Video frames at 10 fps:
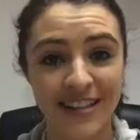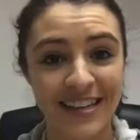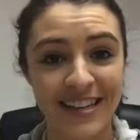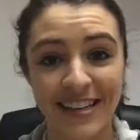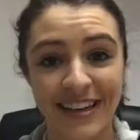
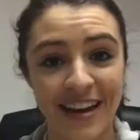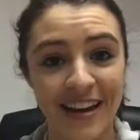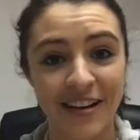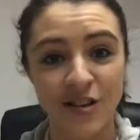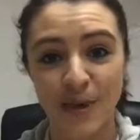
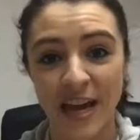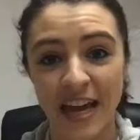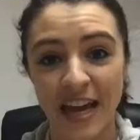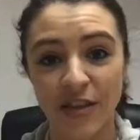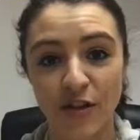India,
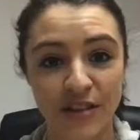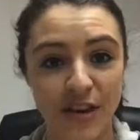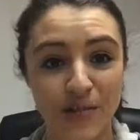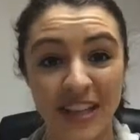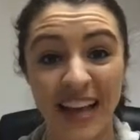Japan, those are
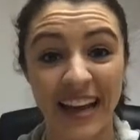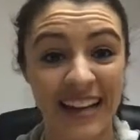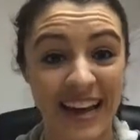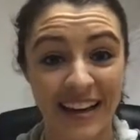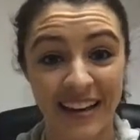up to like
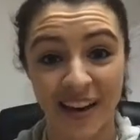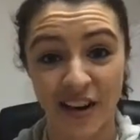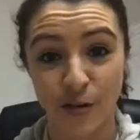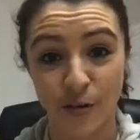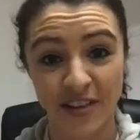90,
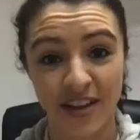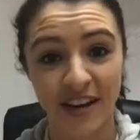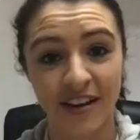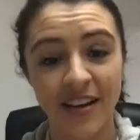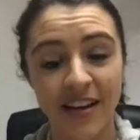100%.
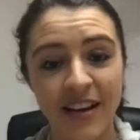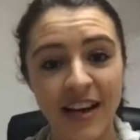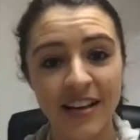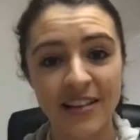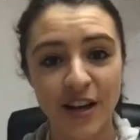
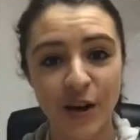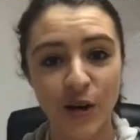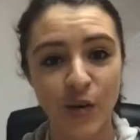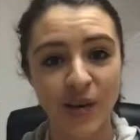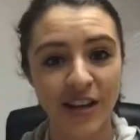And
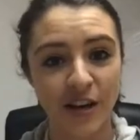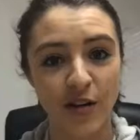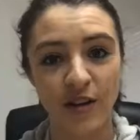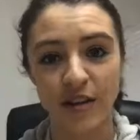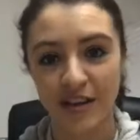so,
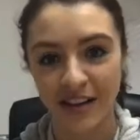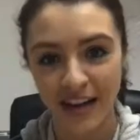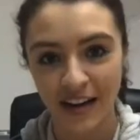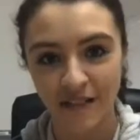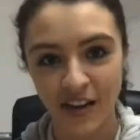the
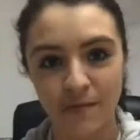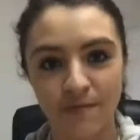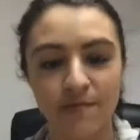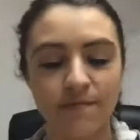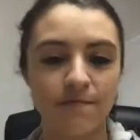kind of the
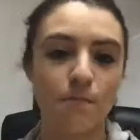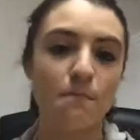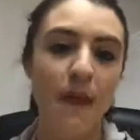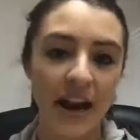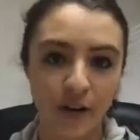
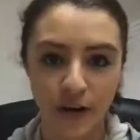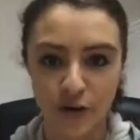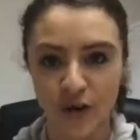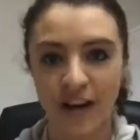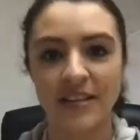macro
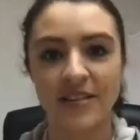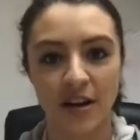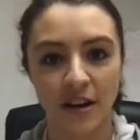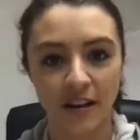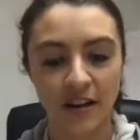trends
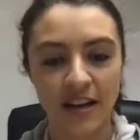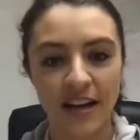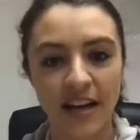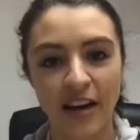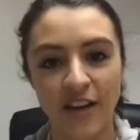are
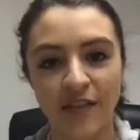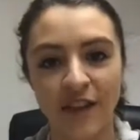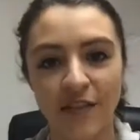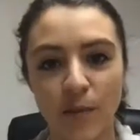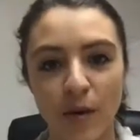in our
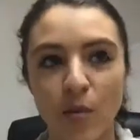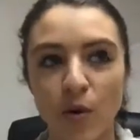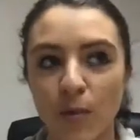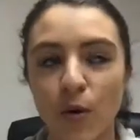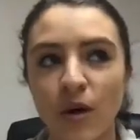favor, but more
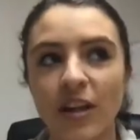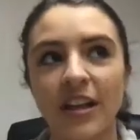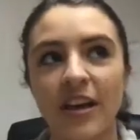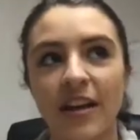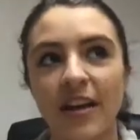
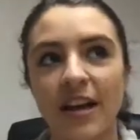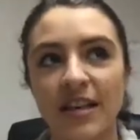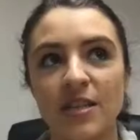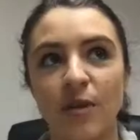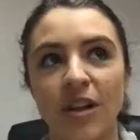importantly, on a
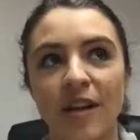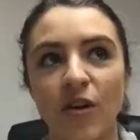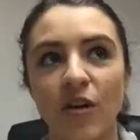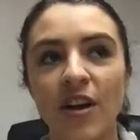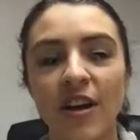customer
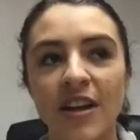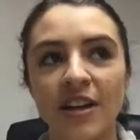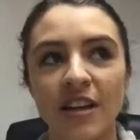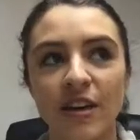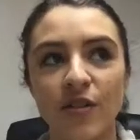level,
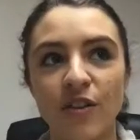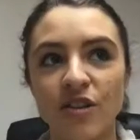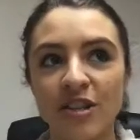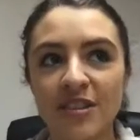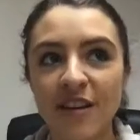
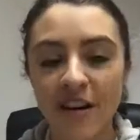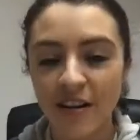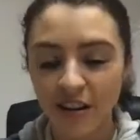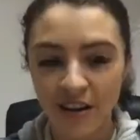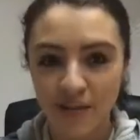there aren't
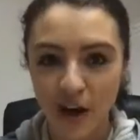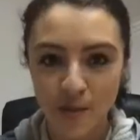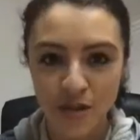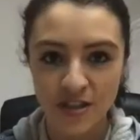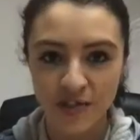a lot of
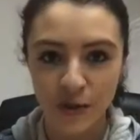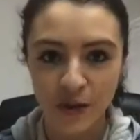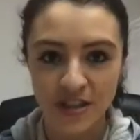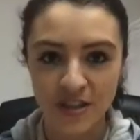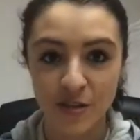options for
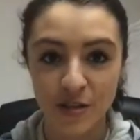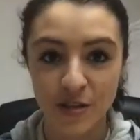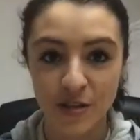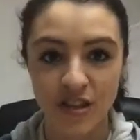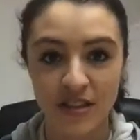what to do with
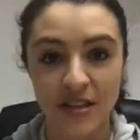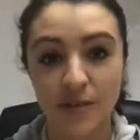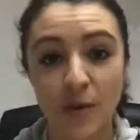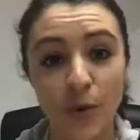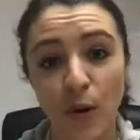ashes,
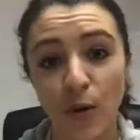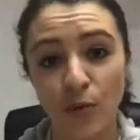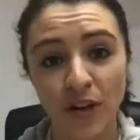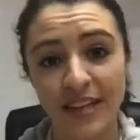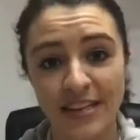and people are
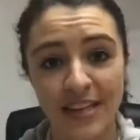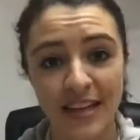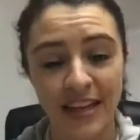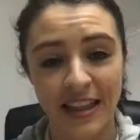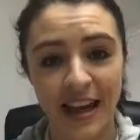really
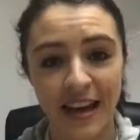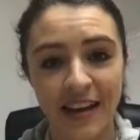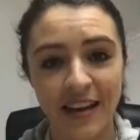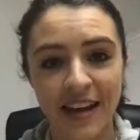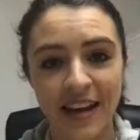seeking that.
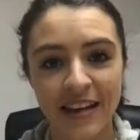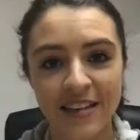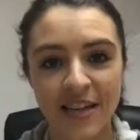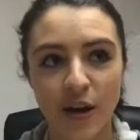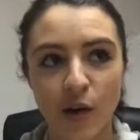And
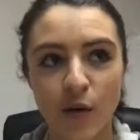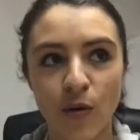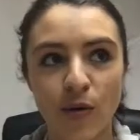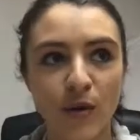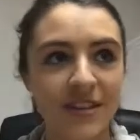
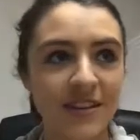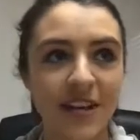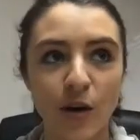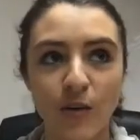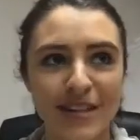so we
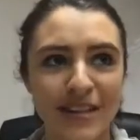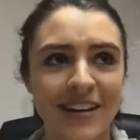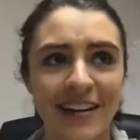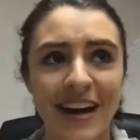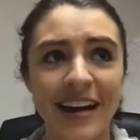did
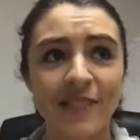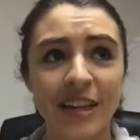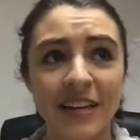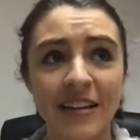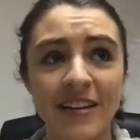the kind of
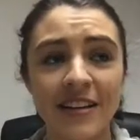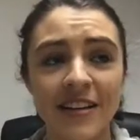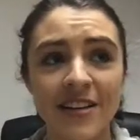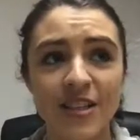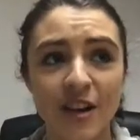lean
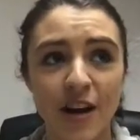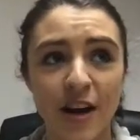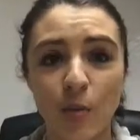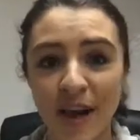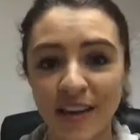
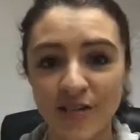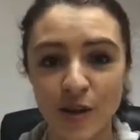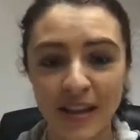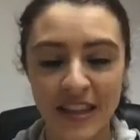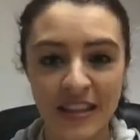startup way of
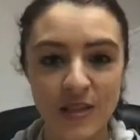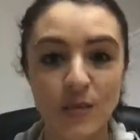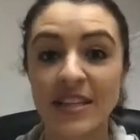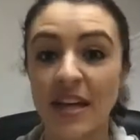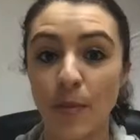doing things. We
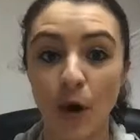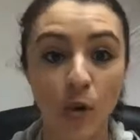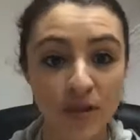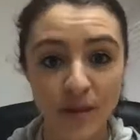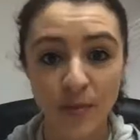set up our
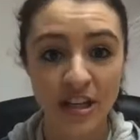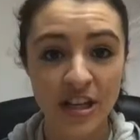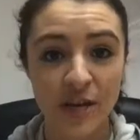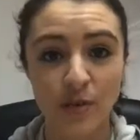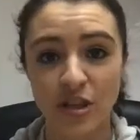whole supply
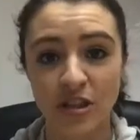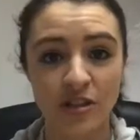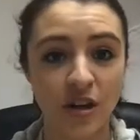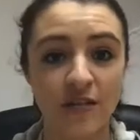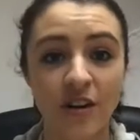chain, which it
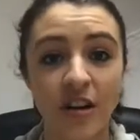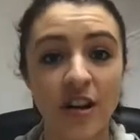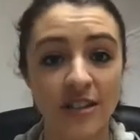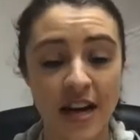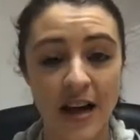took a very
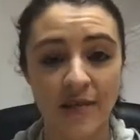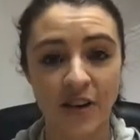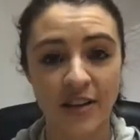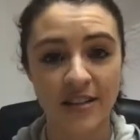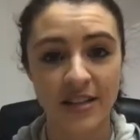long time for
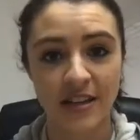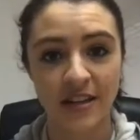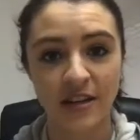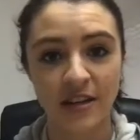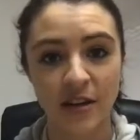us
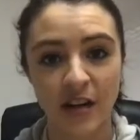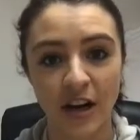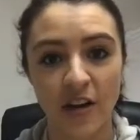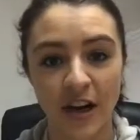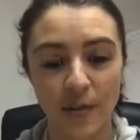to, get
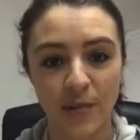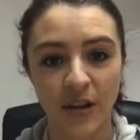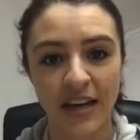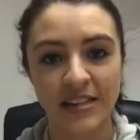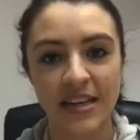all that in
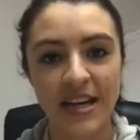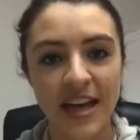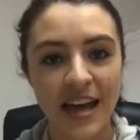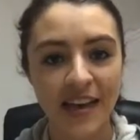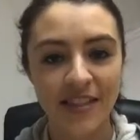place.
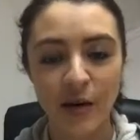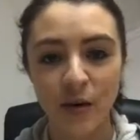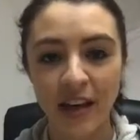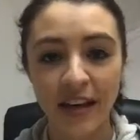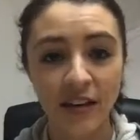And then we're
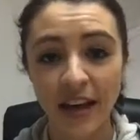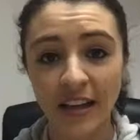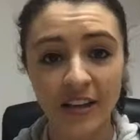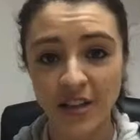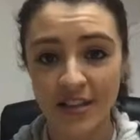like, okay,
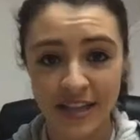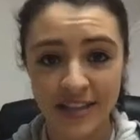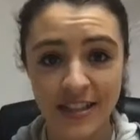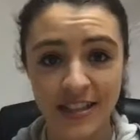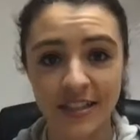let's just
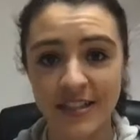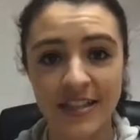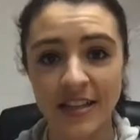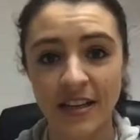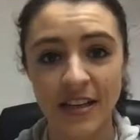test it.
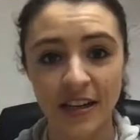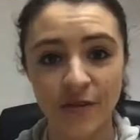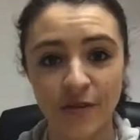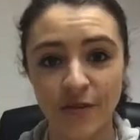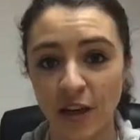Let's see
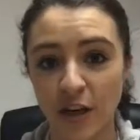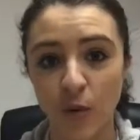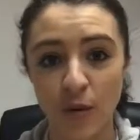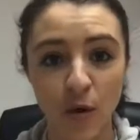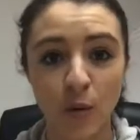if,
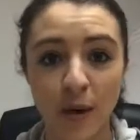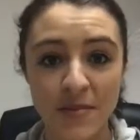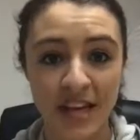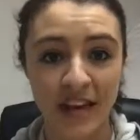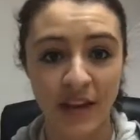we put a
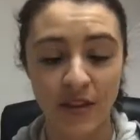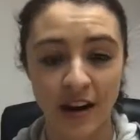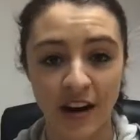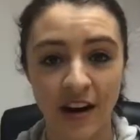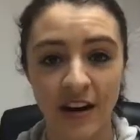website out
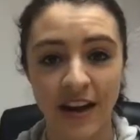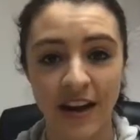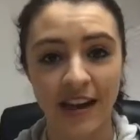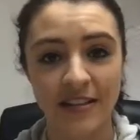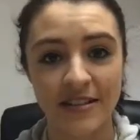there
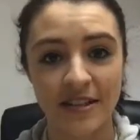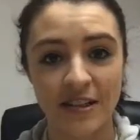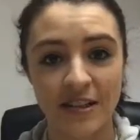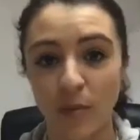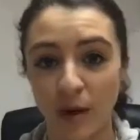and,
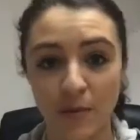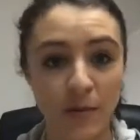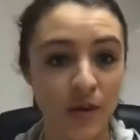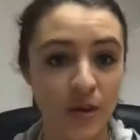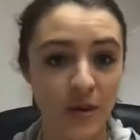we bring
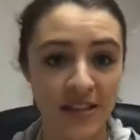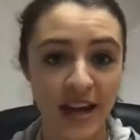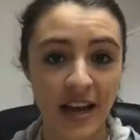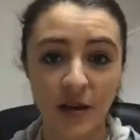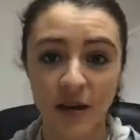people to our
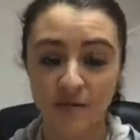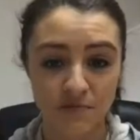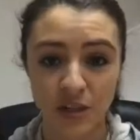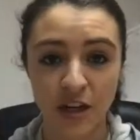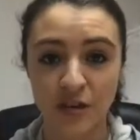site,
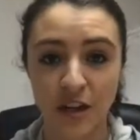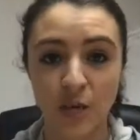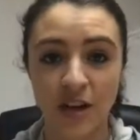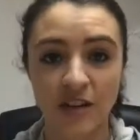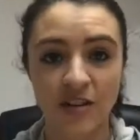do they
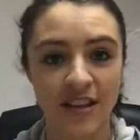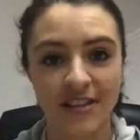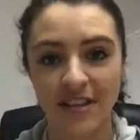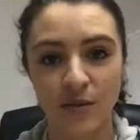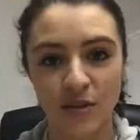want to do this?
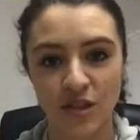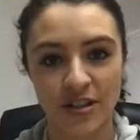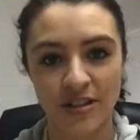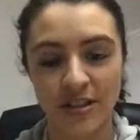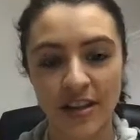And it was
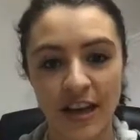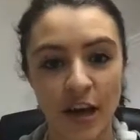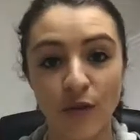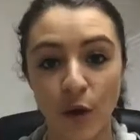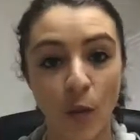just an
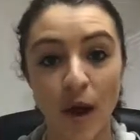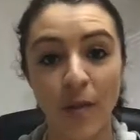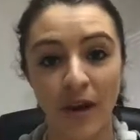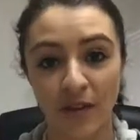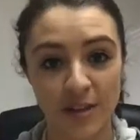
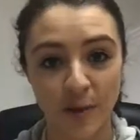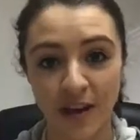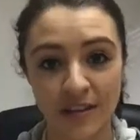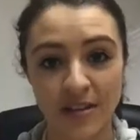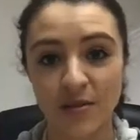overwhelming
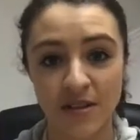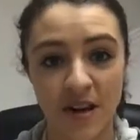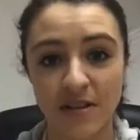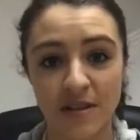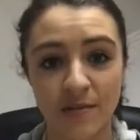response. It was
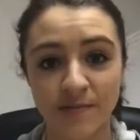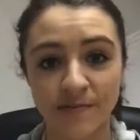awesome.